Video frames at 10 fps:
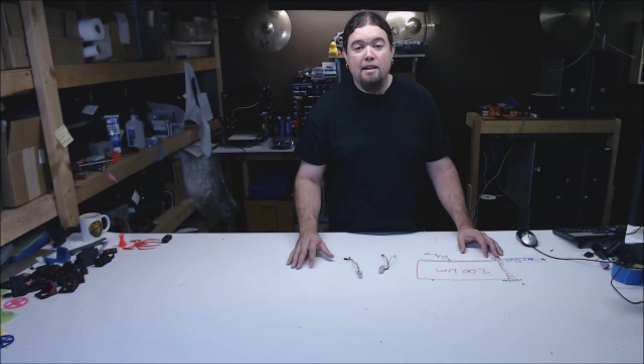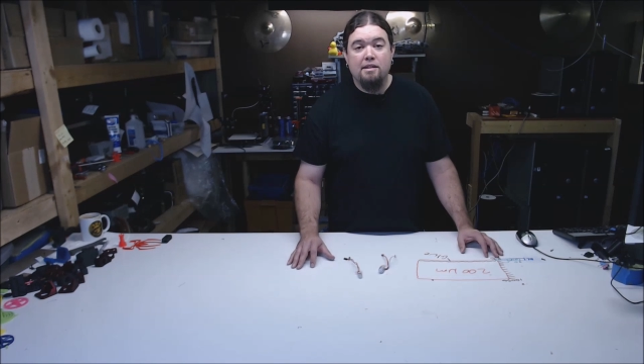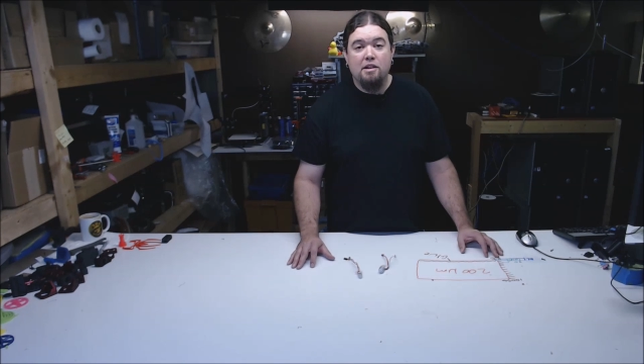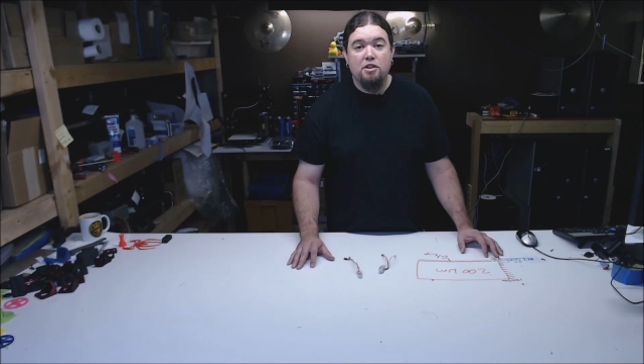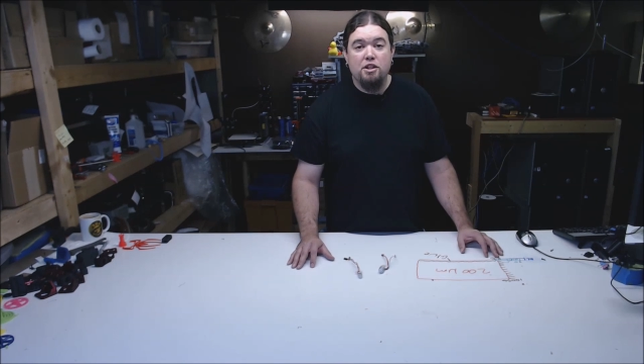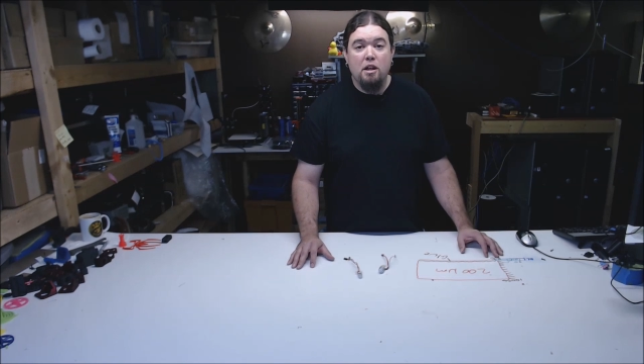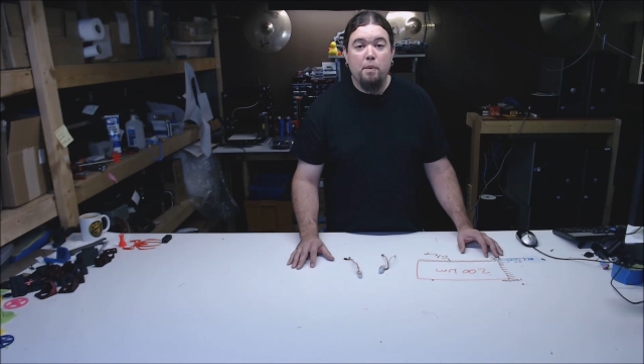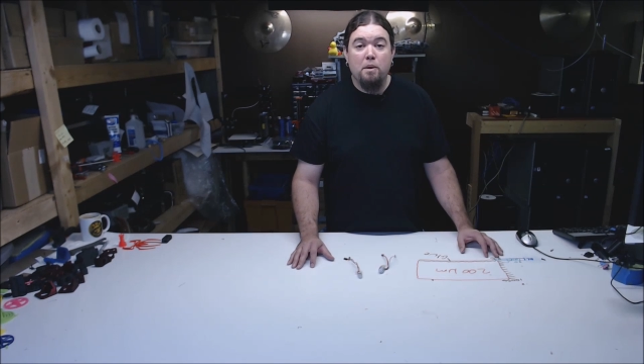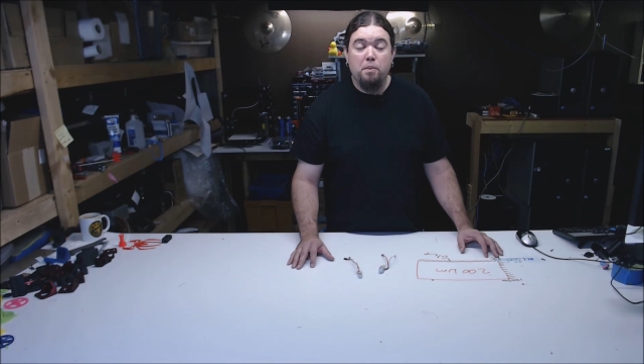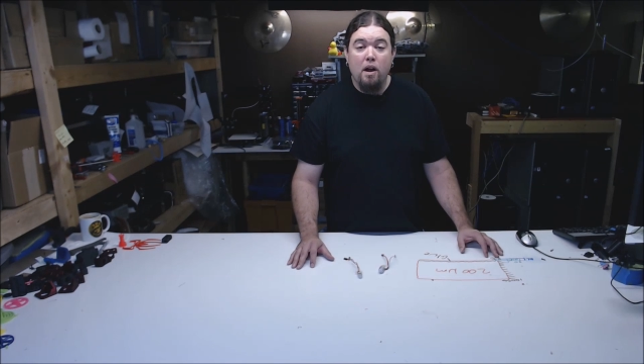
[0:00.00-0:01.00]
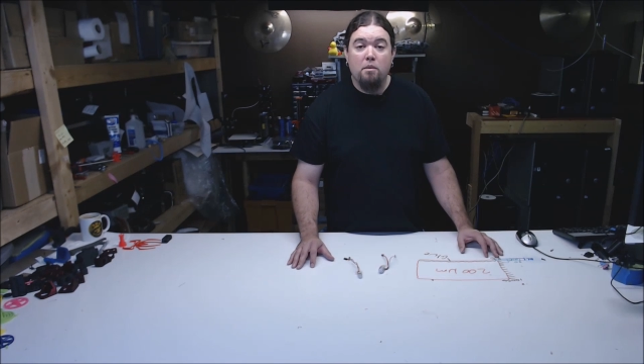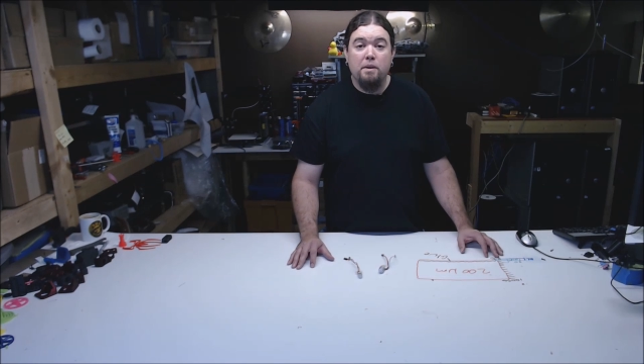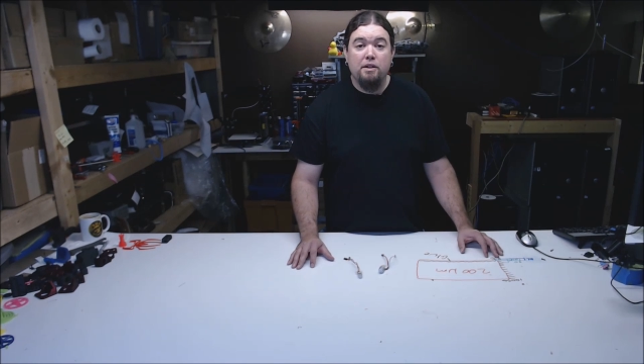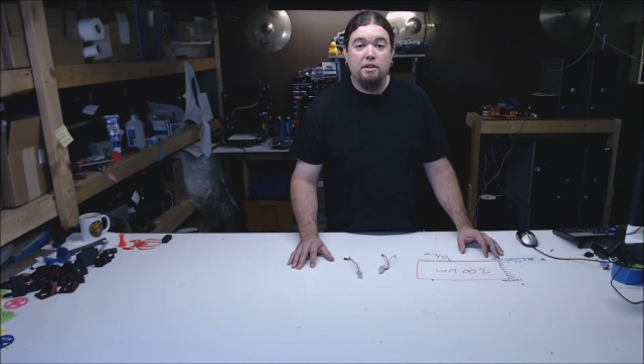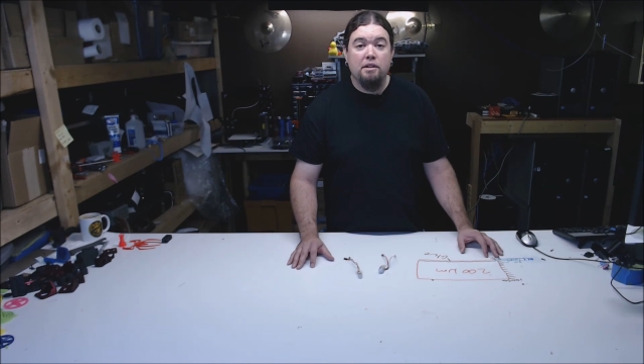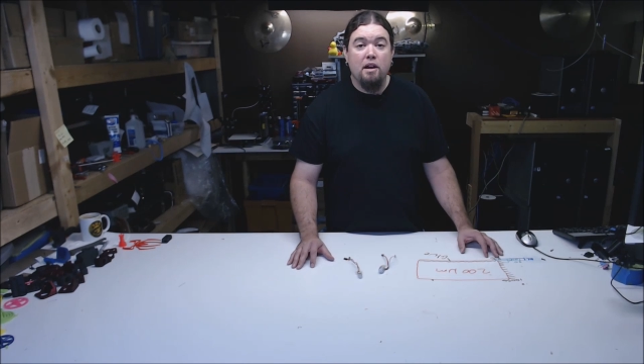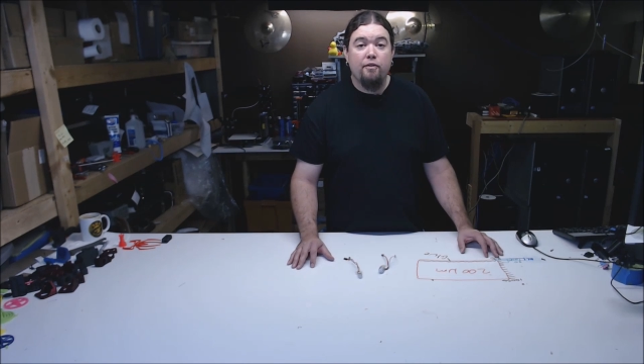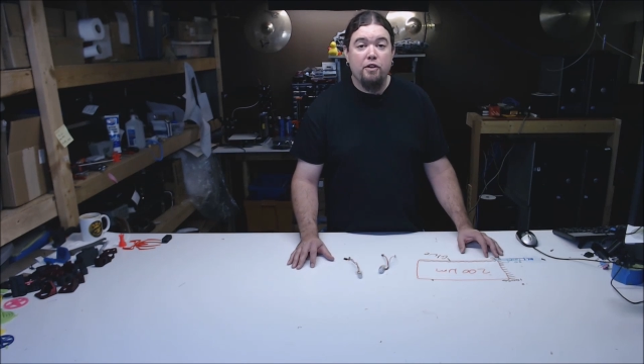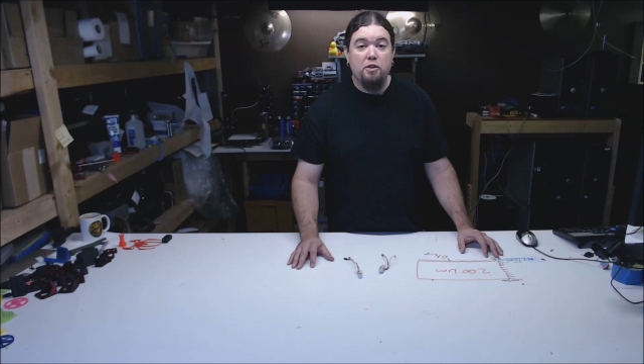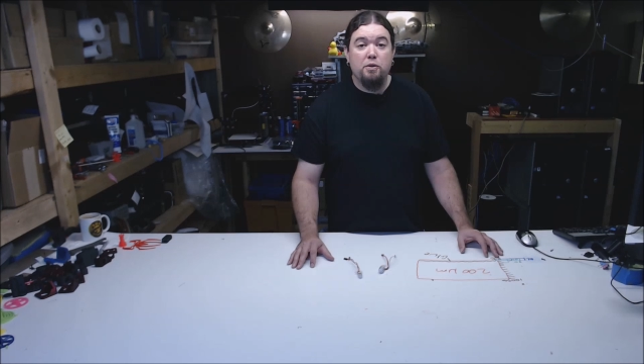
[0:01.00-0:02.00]
things that are cheaper and probably good
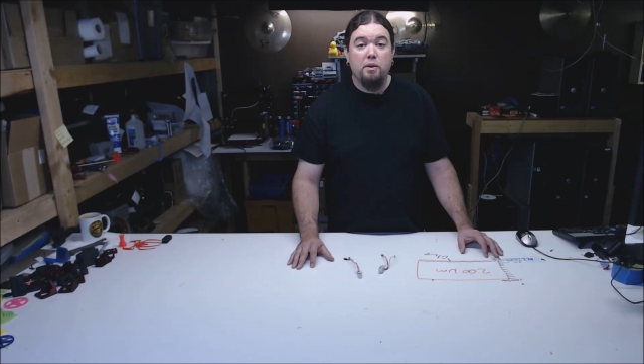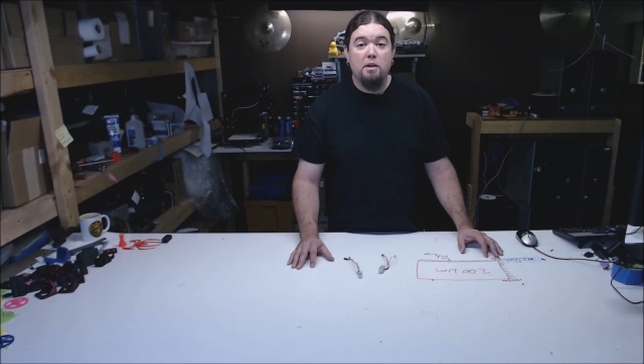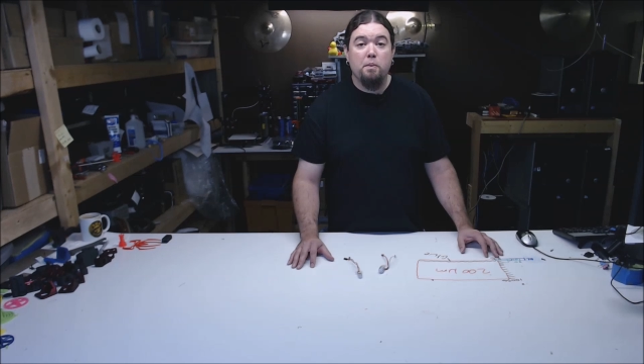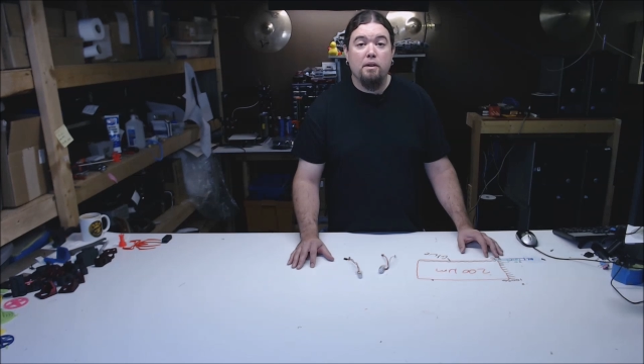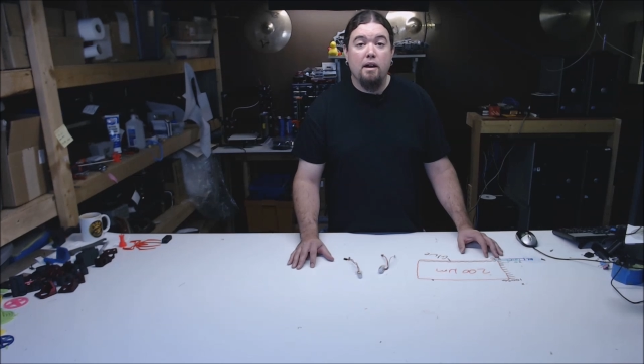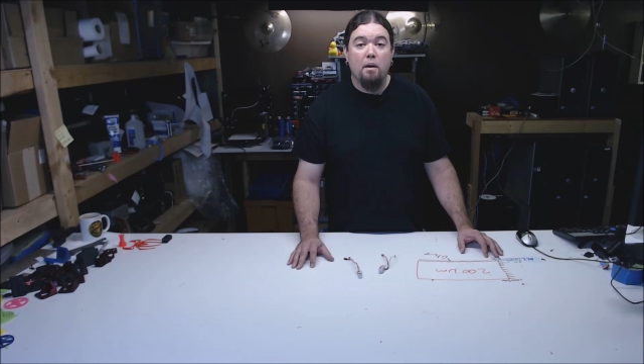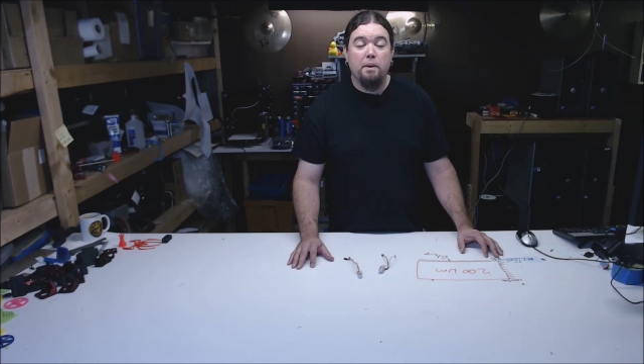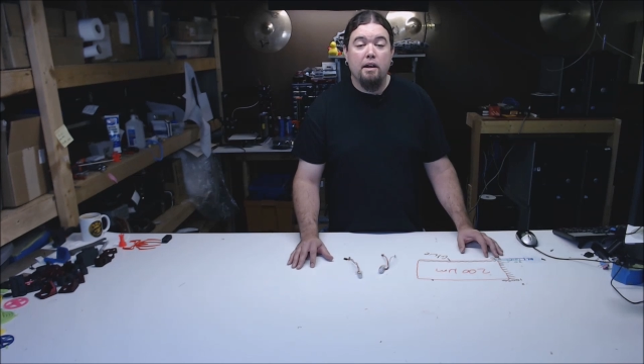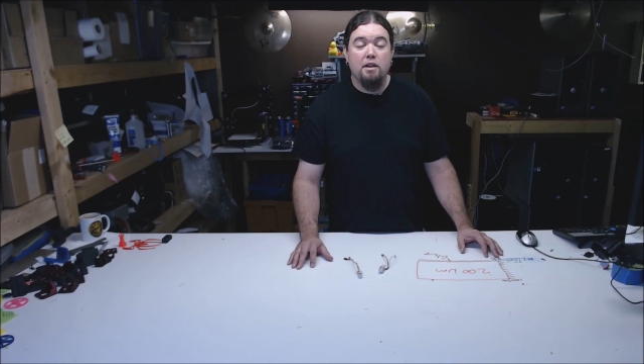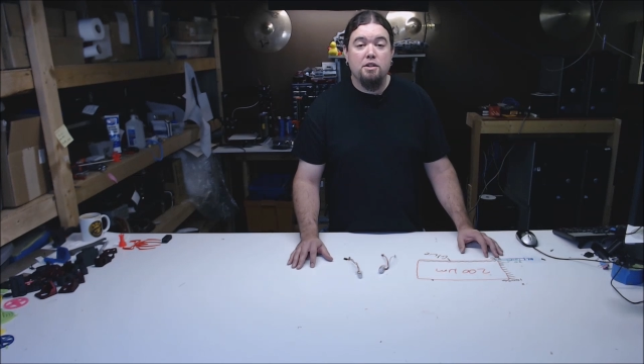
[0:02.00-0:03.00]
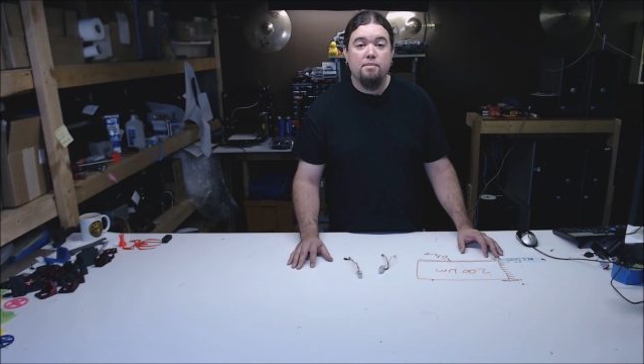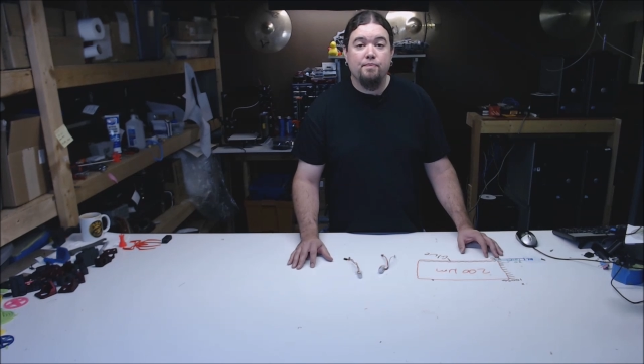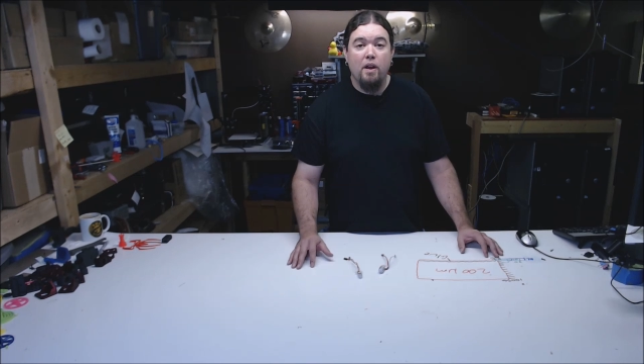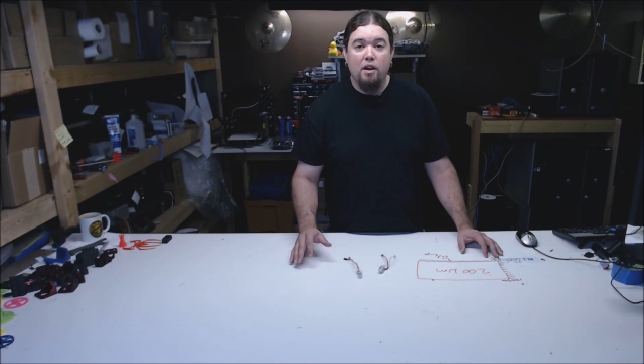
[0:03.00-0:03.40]
enough for your 3D printer application?